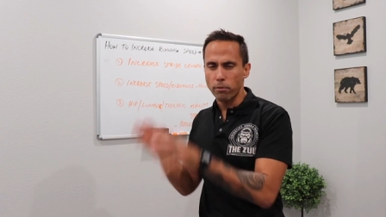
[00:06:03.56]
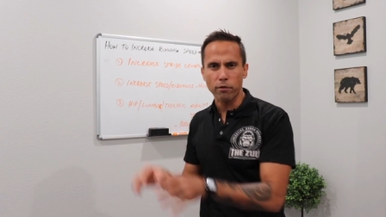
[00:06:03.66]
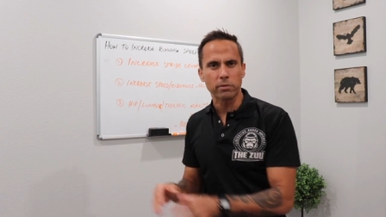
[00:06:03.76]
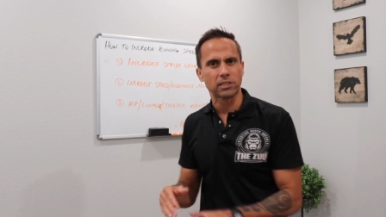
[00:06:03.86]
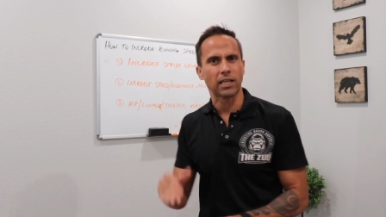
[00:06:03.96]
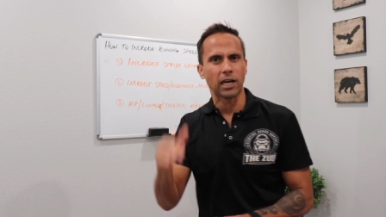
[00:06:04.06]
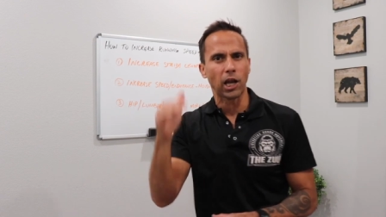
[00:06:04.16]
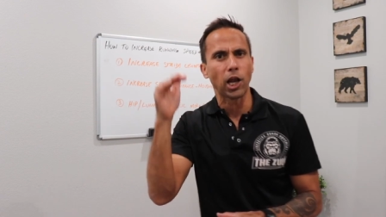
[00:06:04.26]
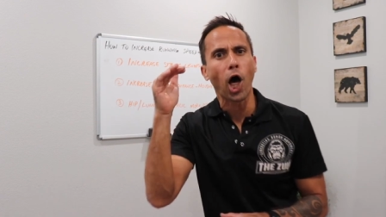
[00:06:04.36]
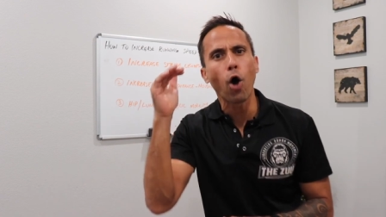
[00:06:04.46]
movements that are
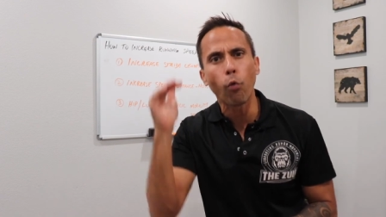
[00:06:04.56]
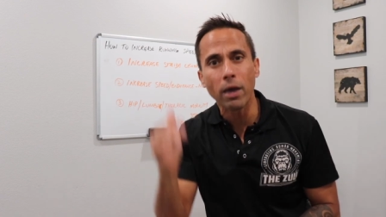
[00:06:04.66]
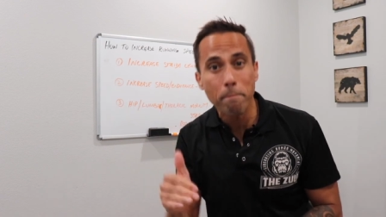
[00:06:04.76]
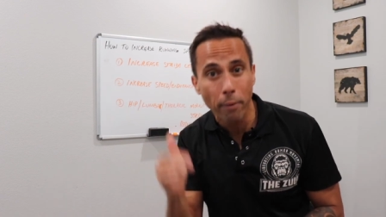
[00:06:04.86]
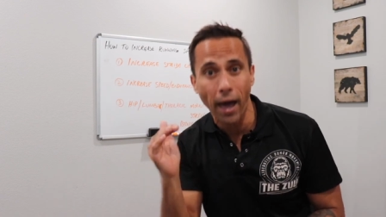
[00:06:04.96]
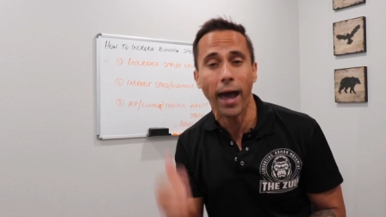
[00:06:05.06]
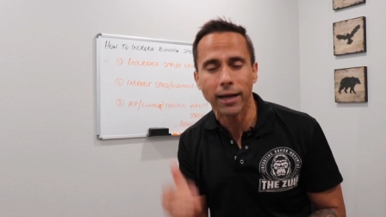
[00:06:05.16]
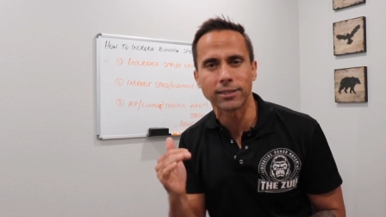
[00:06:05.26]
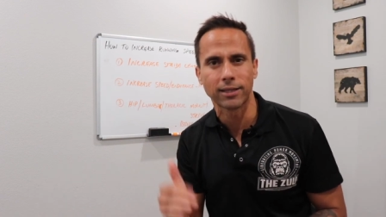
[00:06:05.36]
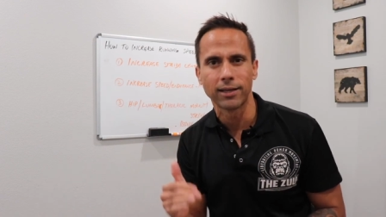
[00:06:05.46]
low
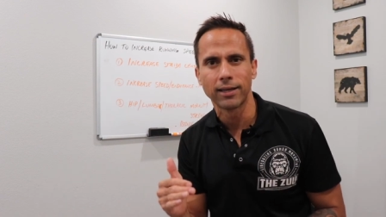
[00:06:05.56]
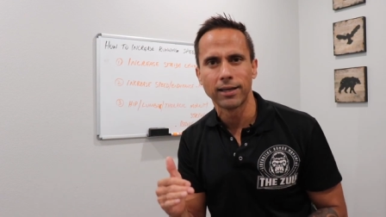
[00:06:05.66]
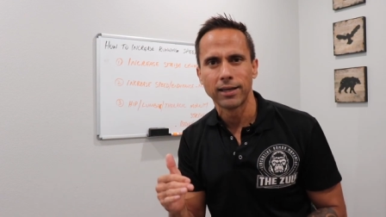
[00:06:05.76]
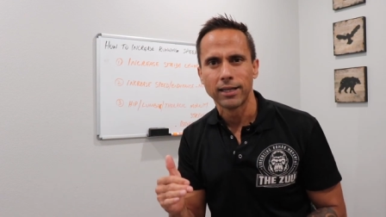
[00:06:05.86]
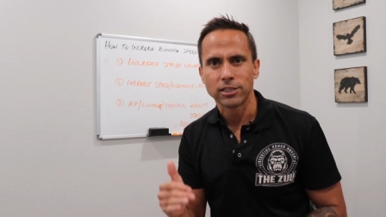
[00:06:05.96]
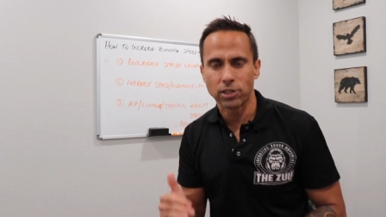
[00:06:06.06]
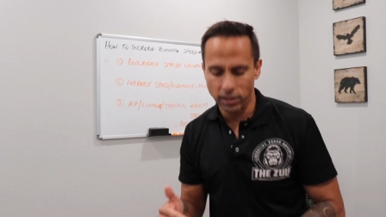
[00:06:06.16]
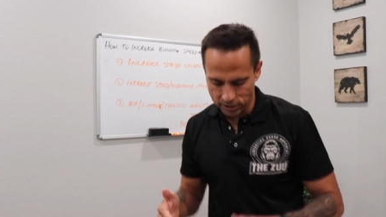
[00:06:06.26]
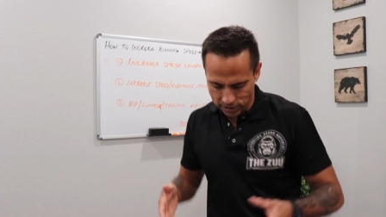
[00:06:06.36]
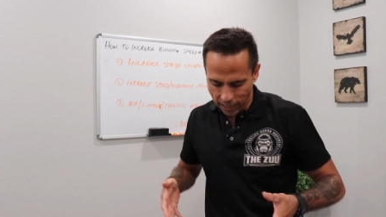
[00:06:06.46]
impact, so
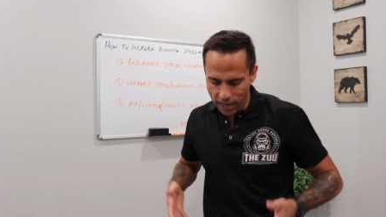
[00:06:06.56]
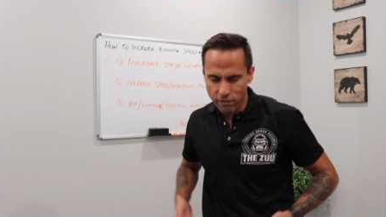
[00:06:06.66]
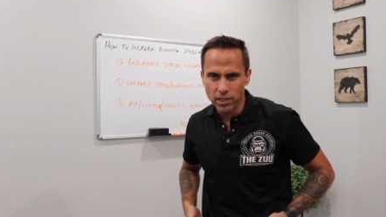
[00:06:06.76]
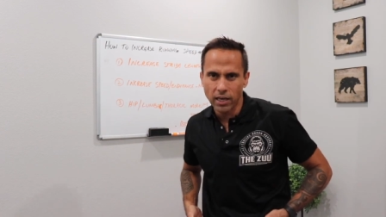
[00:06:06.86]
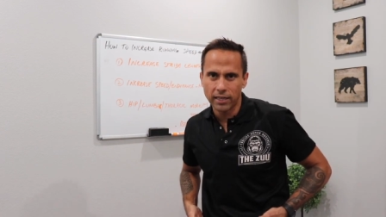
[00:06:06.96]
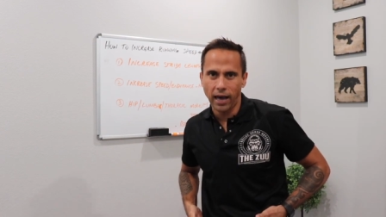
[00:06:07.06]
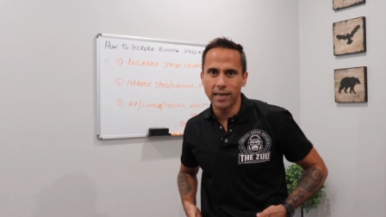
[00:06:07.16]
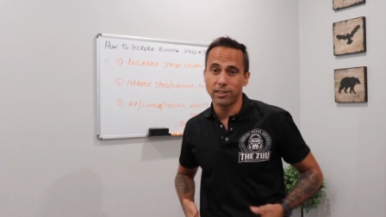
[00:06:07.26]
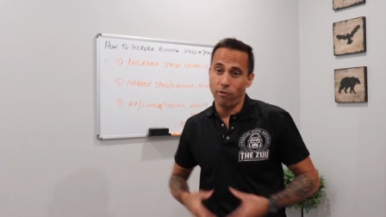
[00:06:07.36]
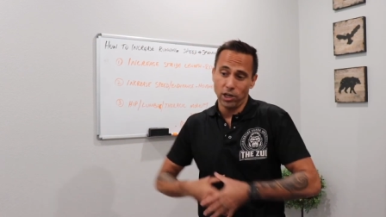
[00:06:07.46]
they're saving your
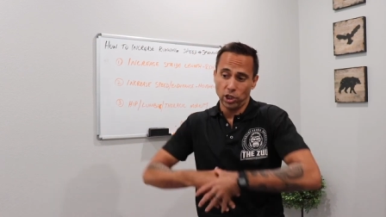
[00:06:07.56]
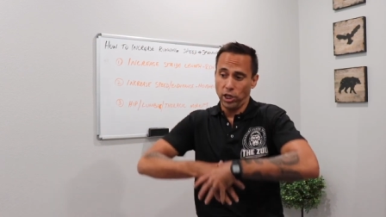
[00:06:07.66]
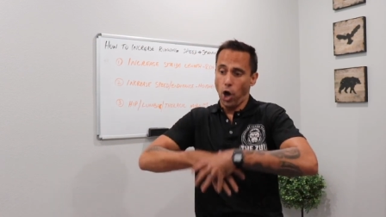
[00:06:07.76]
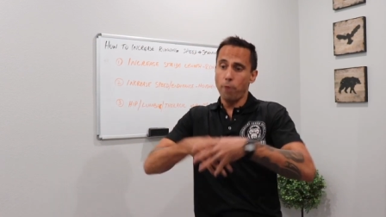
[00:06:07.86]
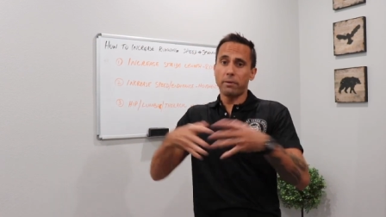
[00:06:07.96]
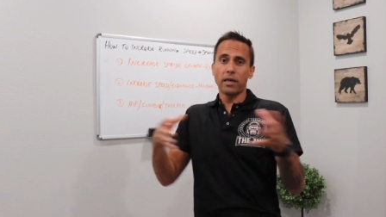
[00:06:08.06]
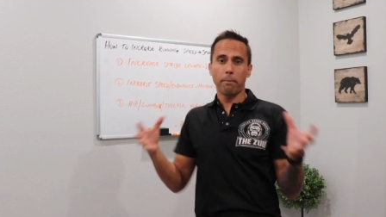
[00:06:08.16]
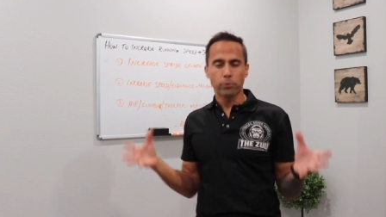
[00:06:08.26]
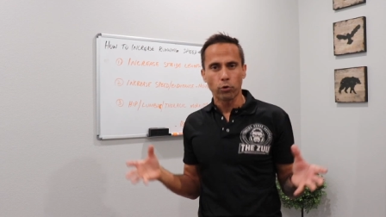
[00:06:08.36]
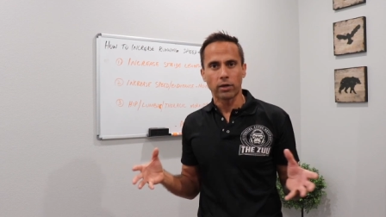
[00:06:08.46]
gait, they're actually opening
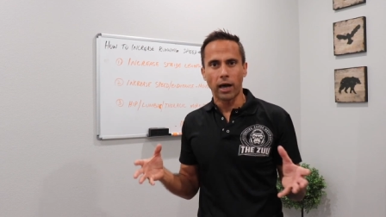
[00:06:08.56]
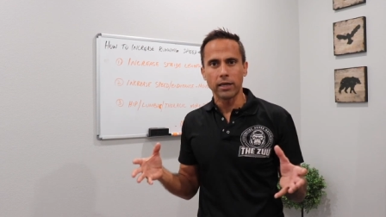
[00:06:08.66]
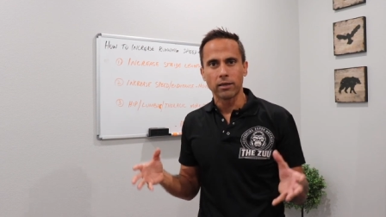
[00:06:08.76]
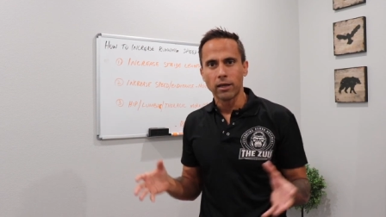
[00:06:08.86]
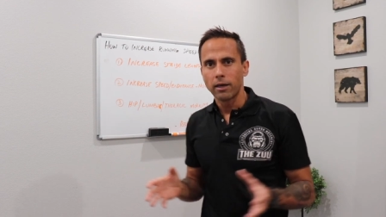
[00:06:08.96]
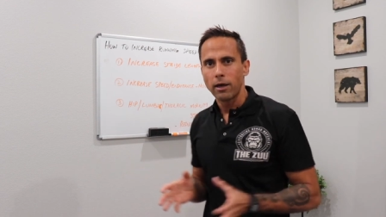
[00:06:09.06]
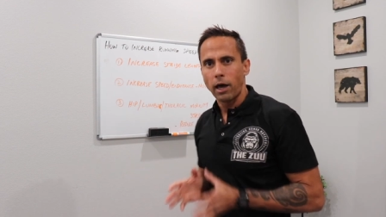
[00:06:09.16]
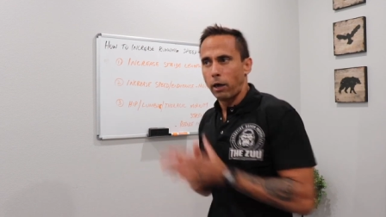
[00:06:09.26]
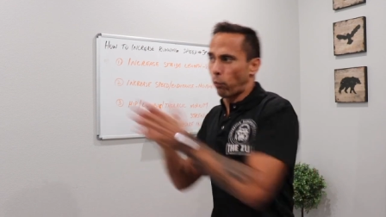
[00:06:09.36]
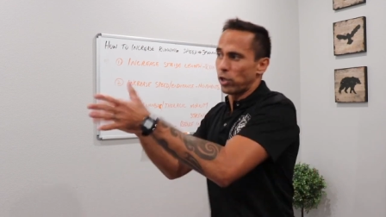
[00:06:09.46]
up your gait.
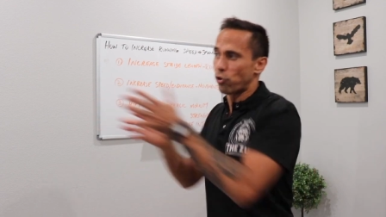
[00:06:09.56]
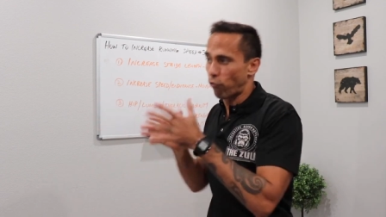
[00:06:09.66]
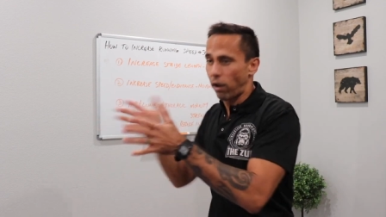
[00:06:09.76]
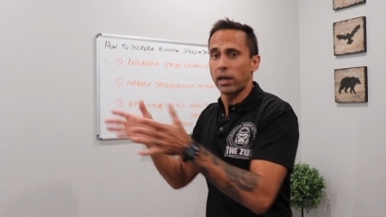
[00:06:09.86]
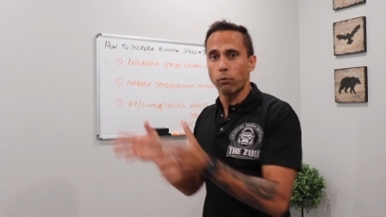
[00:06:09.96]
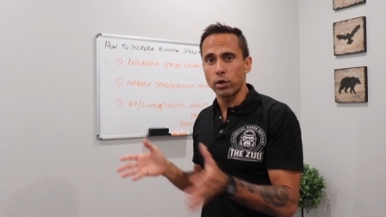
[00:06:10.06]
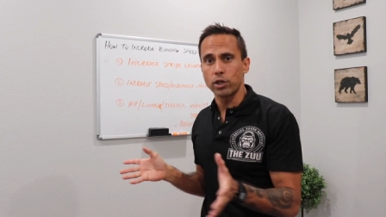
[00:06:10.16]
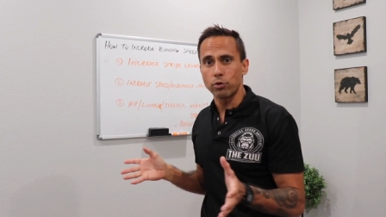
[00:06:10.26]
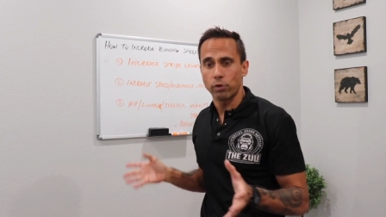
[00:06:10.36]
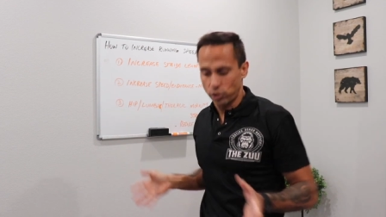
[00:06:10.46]
And when you're running, what are
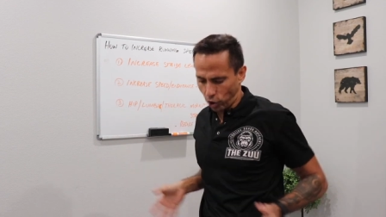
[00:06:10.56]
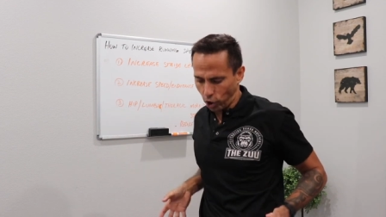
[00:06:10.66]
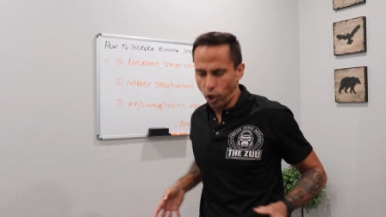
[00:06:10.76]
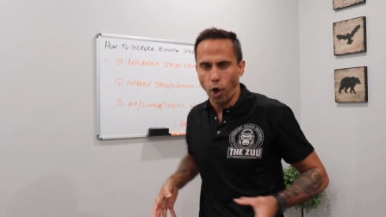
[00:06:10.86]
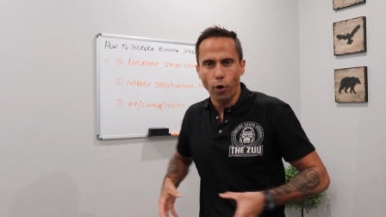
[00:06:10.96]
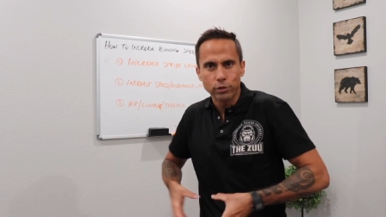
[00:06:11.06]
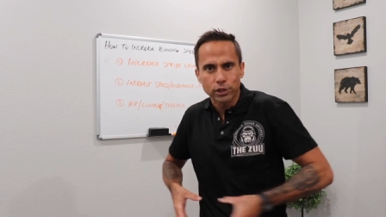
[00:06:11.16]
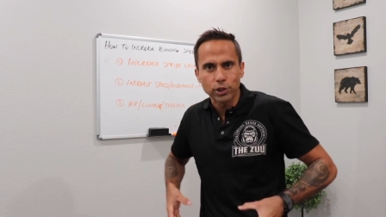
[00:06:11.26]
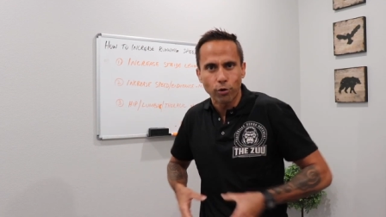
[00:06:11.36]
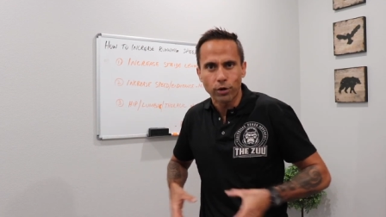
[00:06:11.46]
you doing? You're
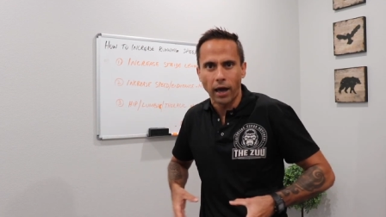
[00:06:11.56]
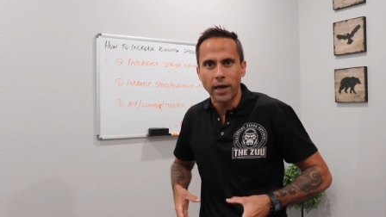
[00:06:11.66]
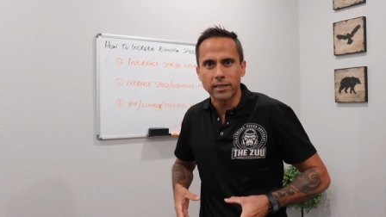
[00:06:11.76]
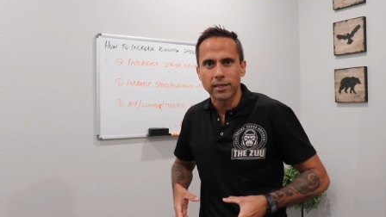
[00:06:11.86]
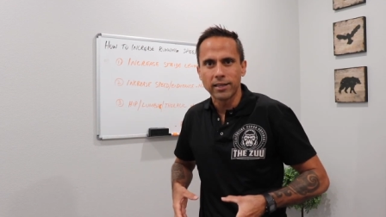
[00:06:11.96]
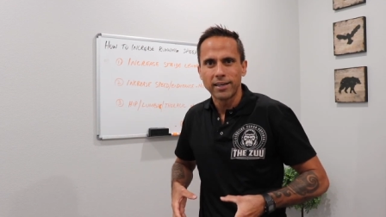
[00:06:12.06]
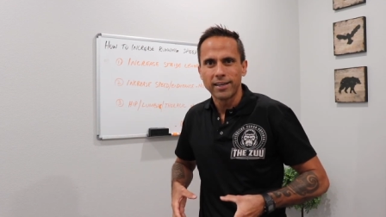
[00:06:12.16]
closing your gait.